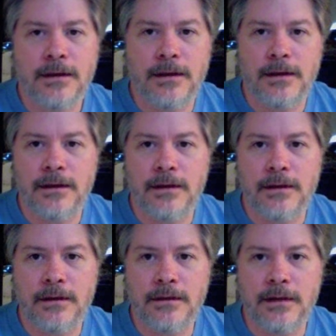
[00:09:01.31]

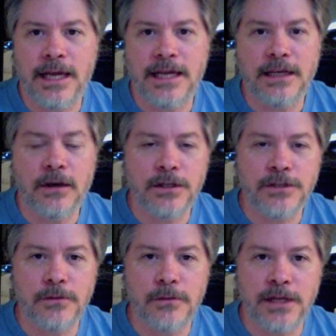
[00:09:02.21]
Uh, and he
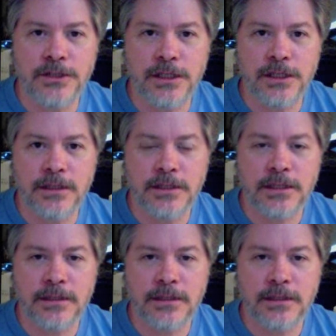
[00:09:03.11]
also mentioned